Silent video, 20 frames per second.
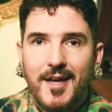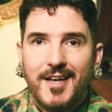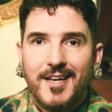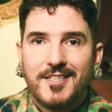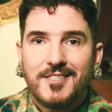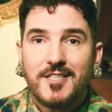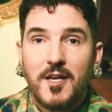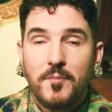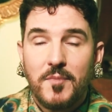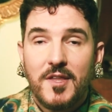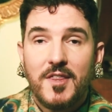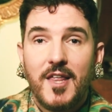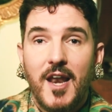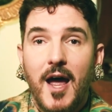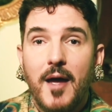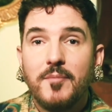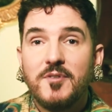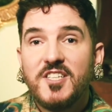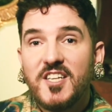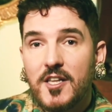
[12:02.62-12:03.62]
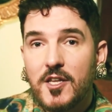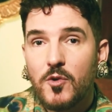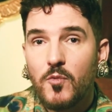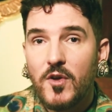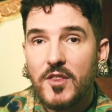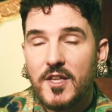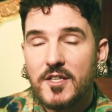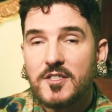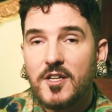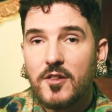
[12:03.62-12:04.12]
Something that I'm dealing
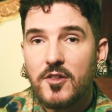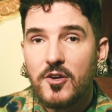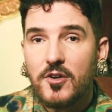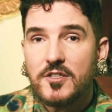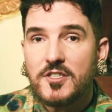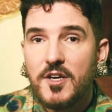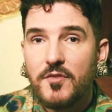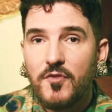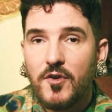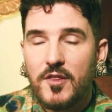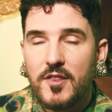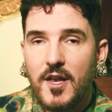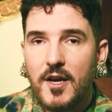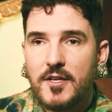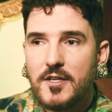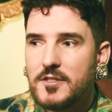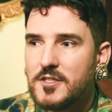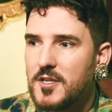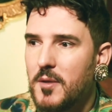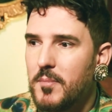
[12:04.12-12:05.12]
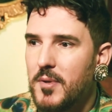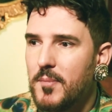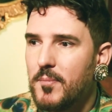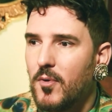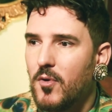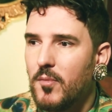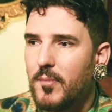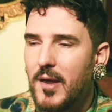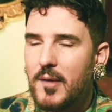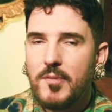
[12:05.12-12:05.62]
with that's a little different than some
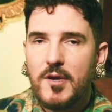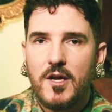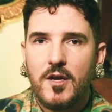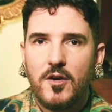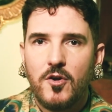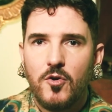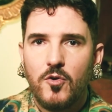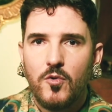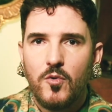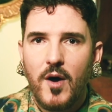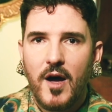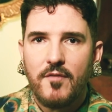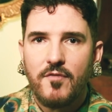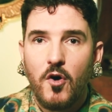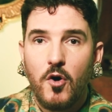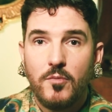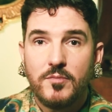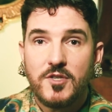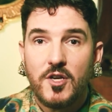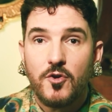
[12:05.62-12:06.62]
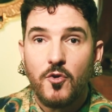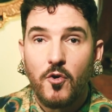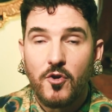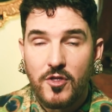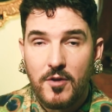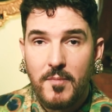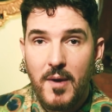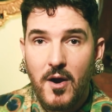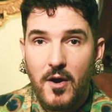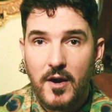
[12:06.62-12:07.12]
people maybe who have homes in
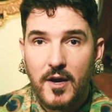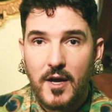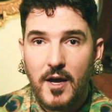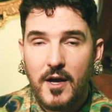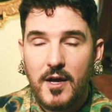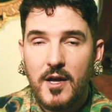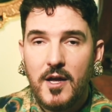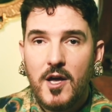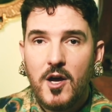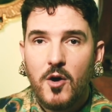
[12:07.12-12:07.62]
North America,